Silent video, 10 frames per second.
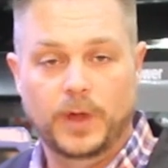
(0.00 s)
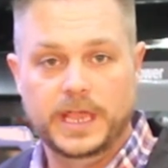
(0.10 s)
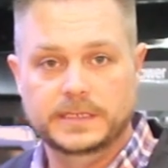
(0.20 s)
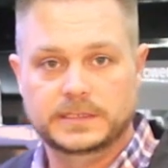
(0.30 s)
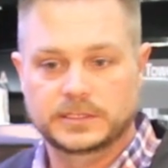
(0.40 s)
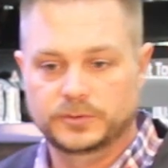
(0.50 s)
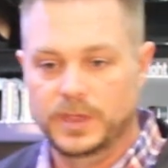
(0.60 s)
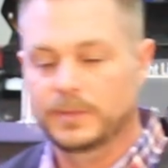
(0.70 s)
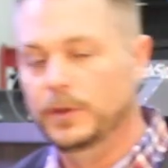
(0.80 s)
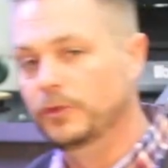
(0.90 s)
ways, so
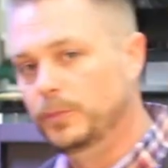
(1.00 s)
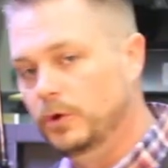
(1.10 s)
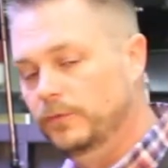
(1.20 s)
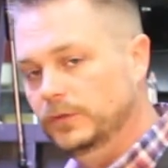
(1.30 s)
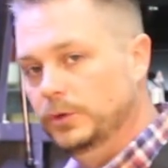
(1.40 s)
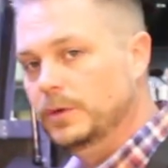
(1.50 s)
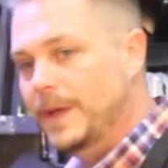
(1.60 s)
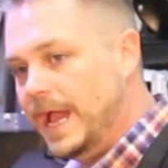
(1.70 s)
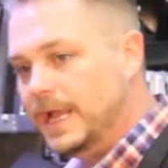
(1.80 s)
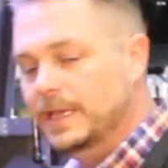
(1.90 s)
we can both pull fluid
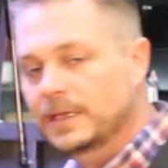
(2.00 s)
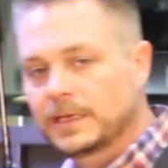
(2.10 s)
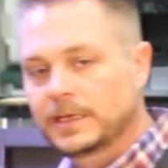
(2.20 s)
back,